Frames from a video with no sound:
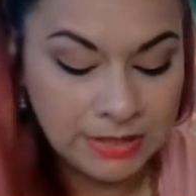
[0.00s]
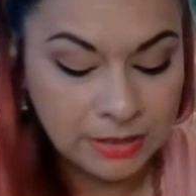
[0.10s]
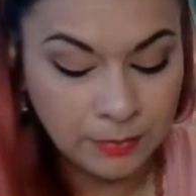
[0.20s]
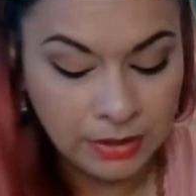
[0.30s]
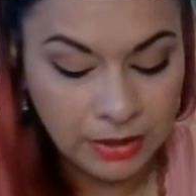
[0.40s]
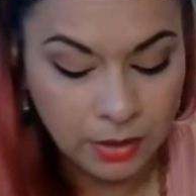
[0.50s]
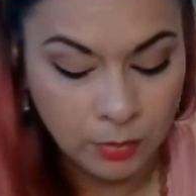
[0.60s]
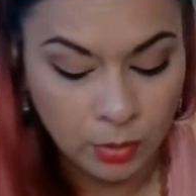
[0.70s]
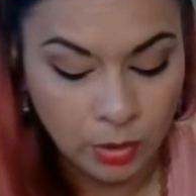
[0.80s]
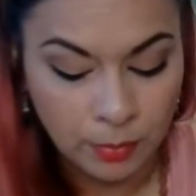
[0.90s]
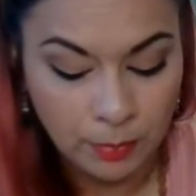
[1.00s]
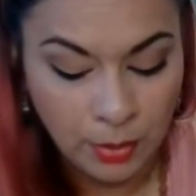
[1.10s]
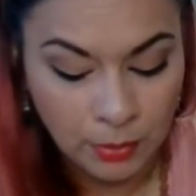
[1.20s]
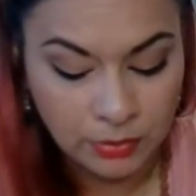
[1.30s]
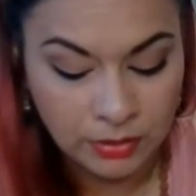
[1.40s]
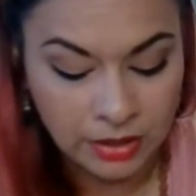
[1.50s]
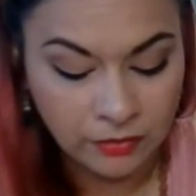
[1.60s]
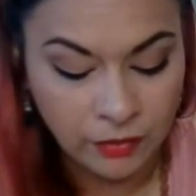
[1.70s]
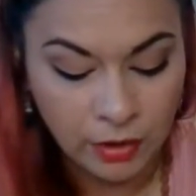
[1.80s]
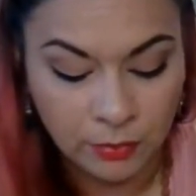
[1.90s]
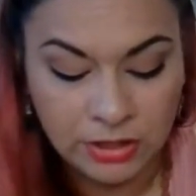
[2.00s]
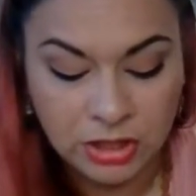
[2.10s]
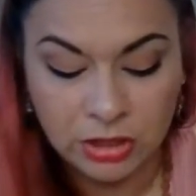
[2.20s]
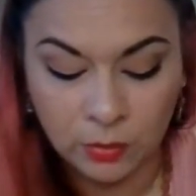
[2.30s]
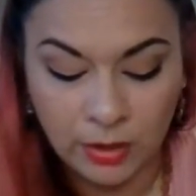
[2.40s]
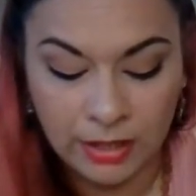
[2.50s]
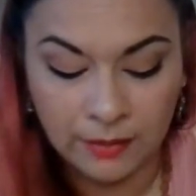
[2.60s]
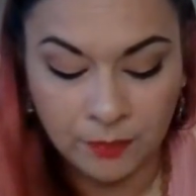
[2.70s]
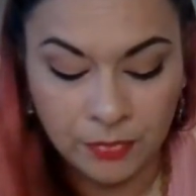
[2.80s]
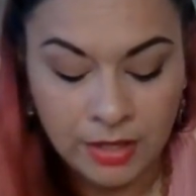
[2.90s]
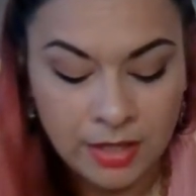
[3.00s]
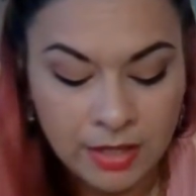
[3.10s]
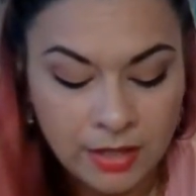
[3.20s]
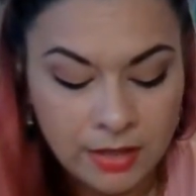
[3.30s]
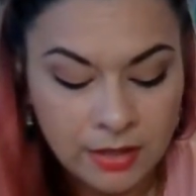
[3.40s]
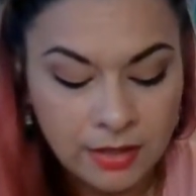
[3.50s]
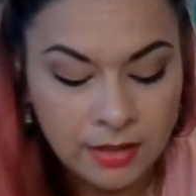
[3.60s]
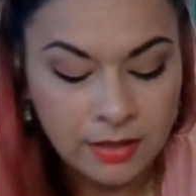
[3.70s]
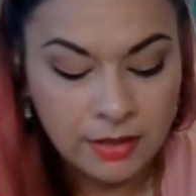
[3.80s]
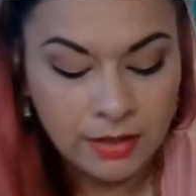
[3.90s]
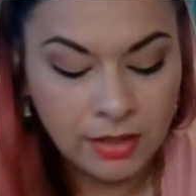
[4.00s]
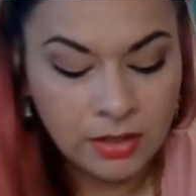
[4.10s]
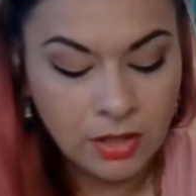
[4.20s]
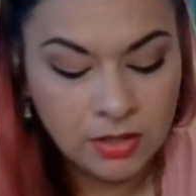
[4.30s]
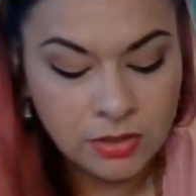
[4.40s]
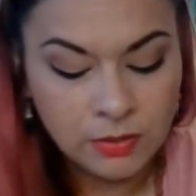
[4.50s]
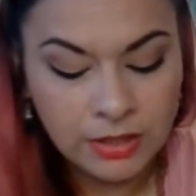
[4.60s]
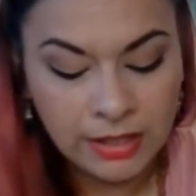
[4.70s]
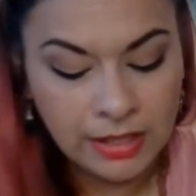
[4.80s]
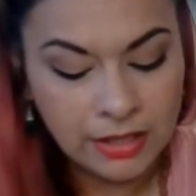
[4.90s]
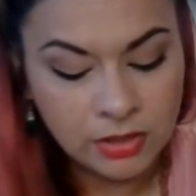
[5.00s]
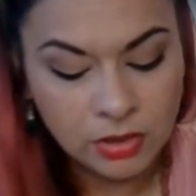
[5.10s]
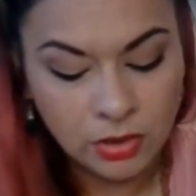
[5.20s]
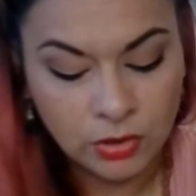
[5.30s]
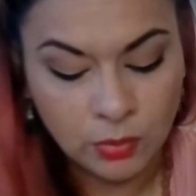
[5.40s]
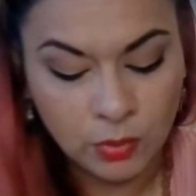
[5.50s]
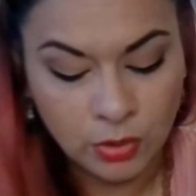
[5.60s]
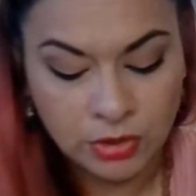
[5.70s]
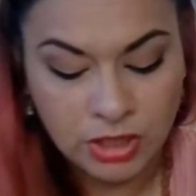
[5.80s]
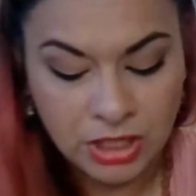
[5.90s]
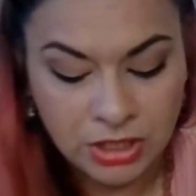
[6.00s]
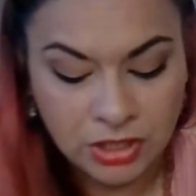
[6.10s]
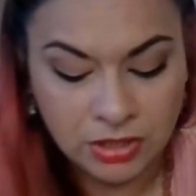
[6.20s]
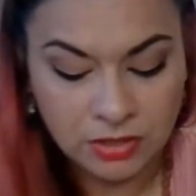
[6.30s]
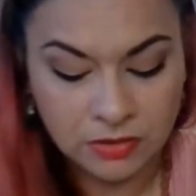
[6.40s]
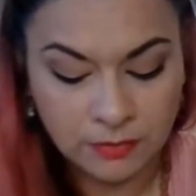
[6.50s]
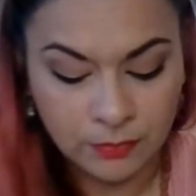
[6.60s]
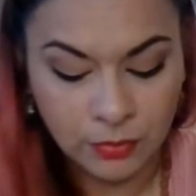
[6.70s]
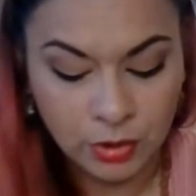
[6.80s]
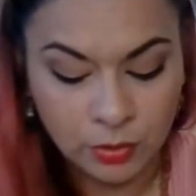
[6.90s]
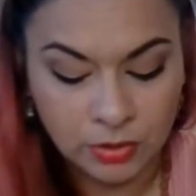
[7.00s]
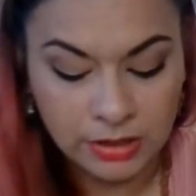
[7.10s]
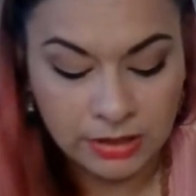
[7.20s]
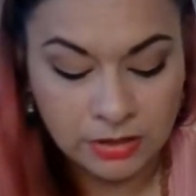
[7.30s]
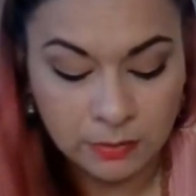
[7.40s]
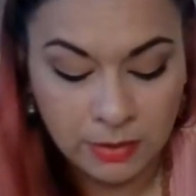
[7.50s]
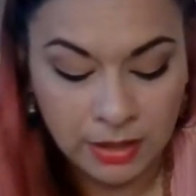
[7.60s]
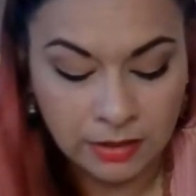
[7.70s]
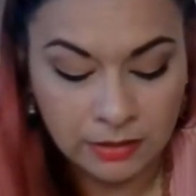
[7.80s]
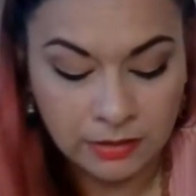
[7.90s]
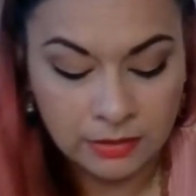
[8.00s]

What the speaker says: simply in a more potent and far reaching way, it could also indicate external world changes you will need to make.